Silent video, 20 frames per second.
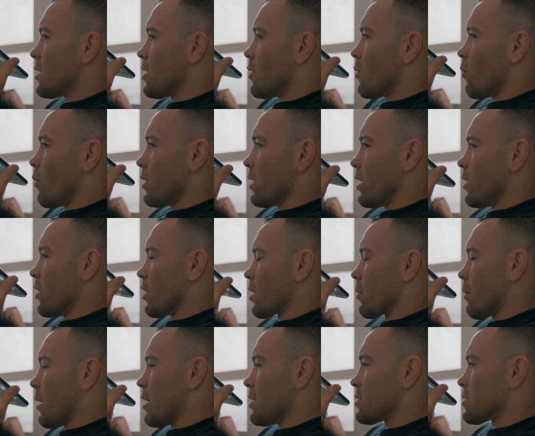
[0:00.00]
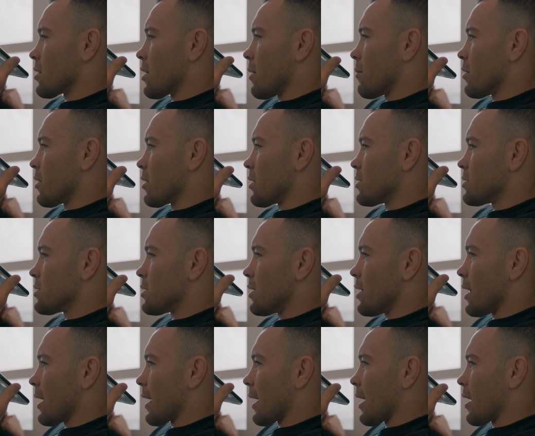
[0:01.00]
when they look at my Instagram, they're gonna see that I
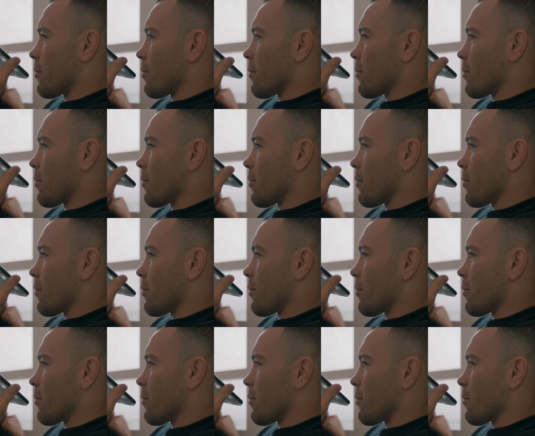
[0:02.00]
got a,